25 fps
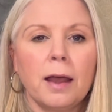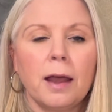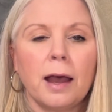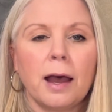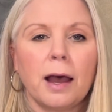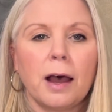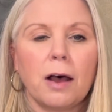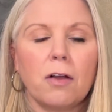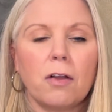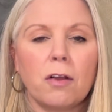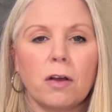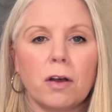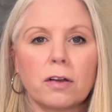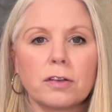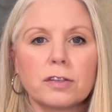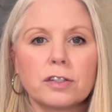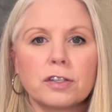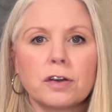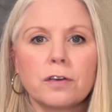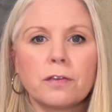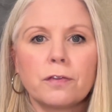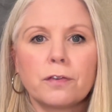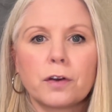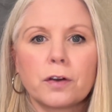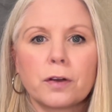I'll
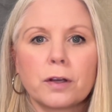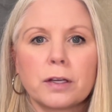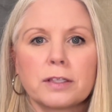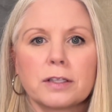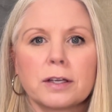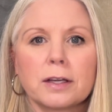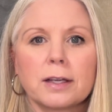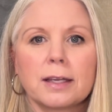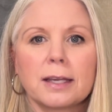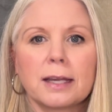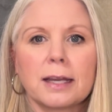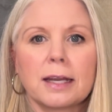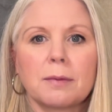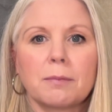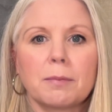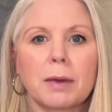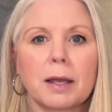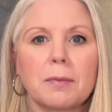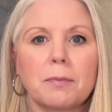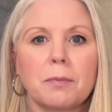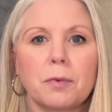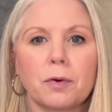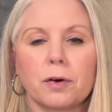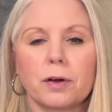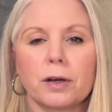also focus on getting
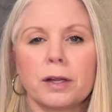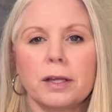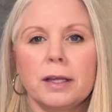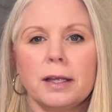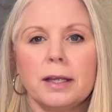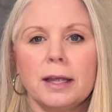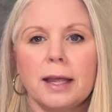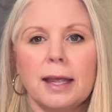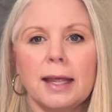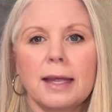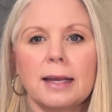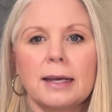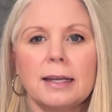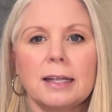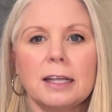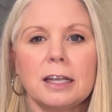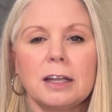my morning and